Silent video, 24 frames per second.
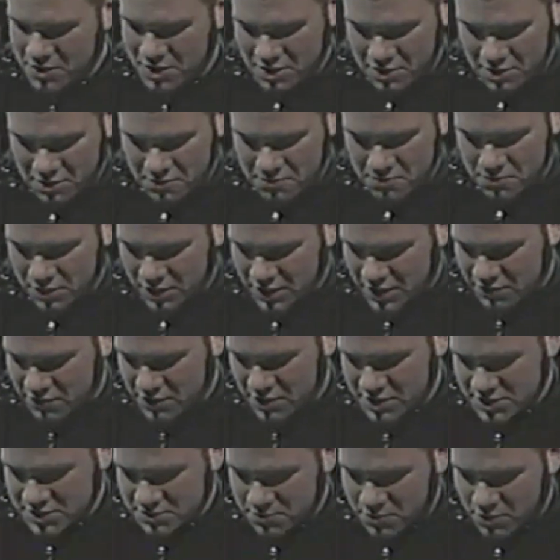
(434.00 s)
you believe
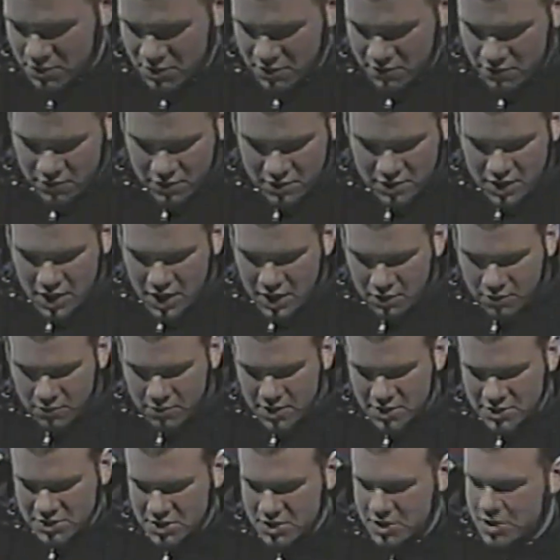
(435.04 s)
it is important for the Niagara
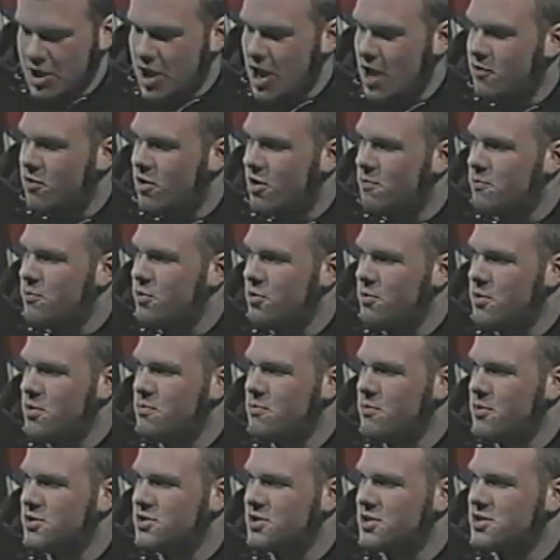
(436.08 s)
region to have a
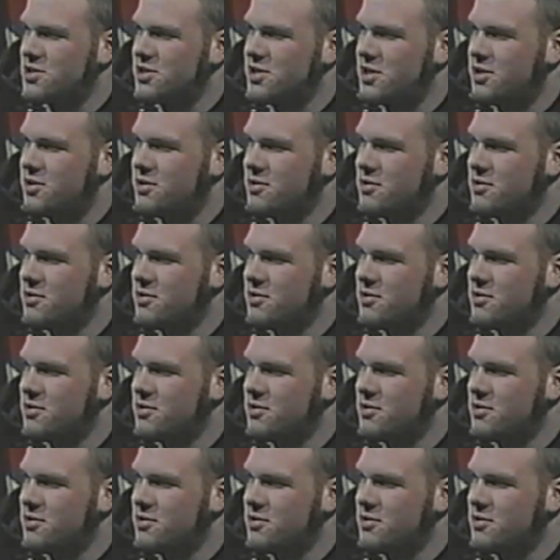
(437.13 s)
booming music scene?